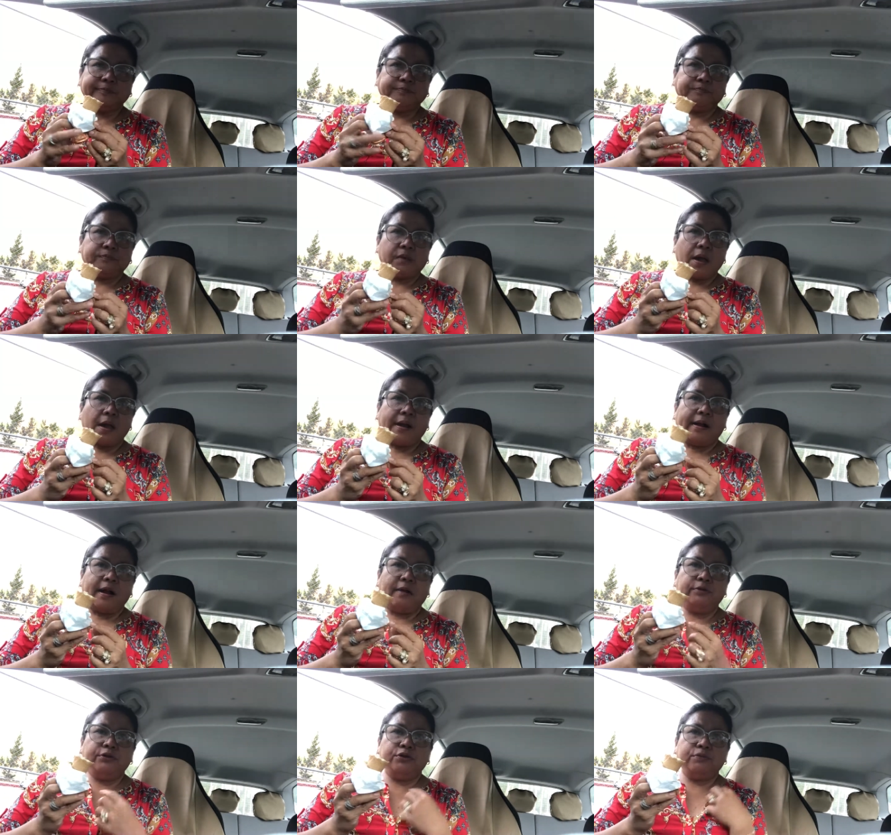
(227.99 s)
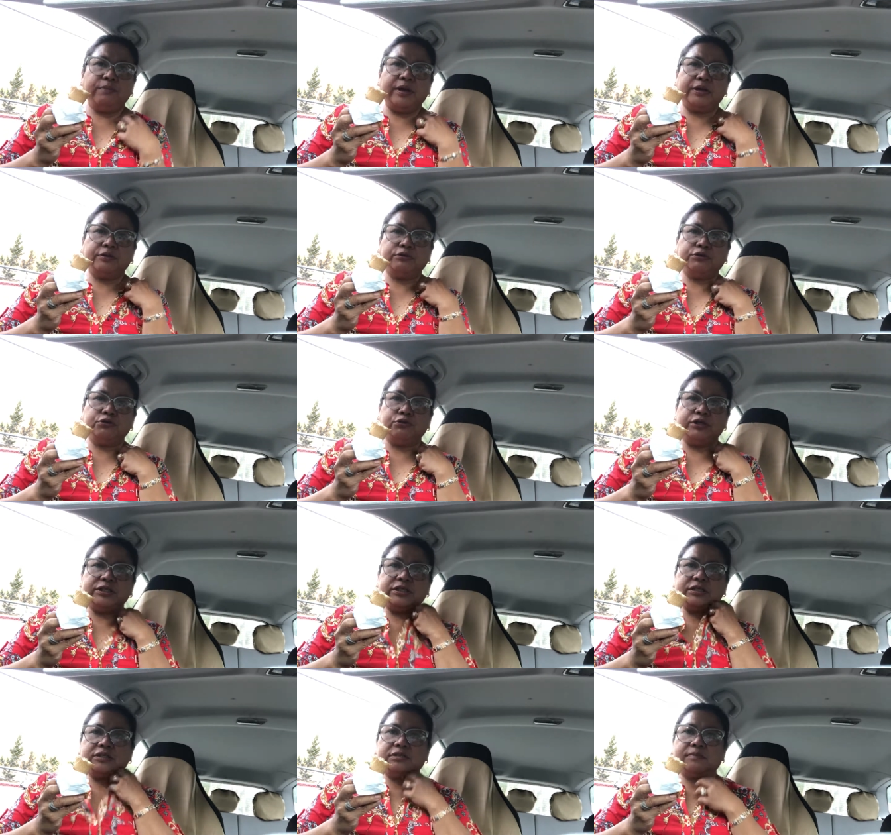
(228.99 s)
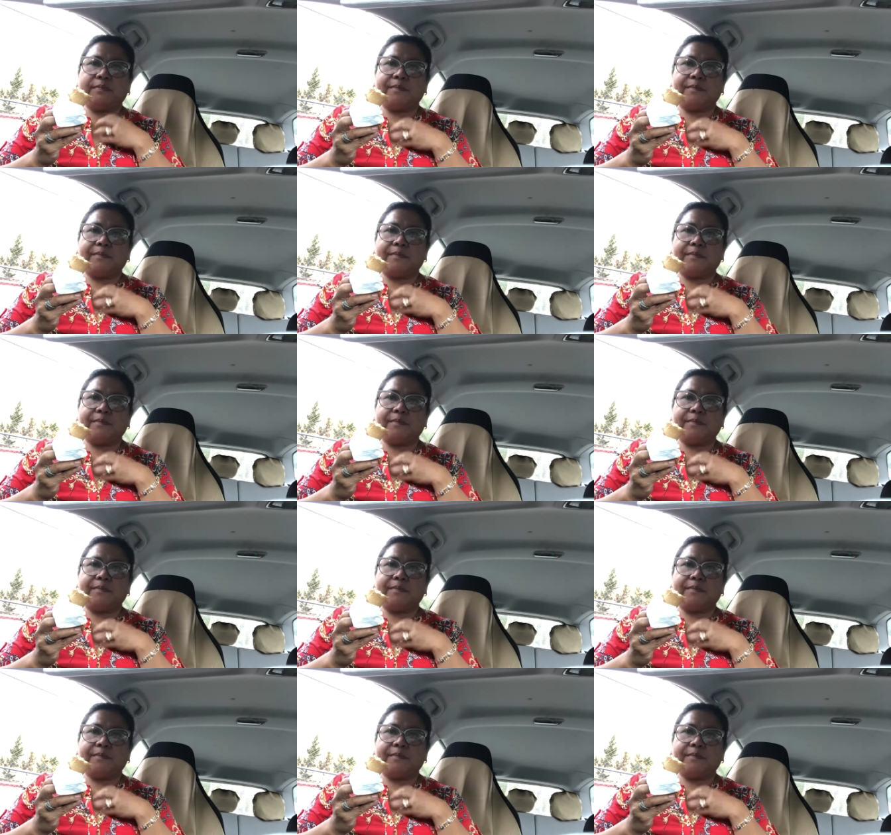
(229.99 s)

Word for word: Yeah. How do you make your choices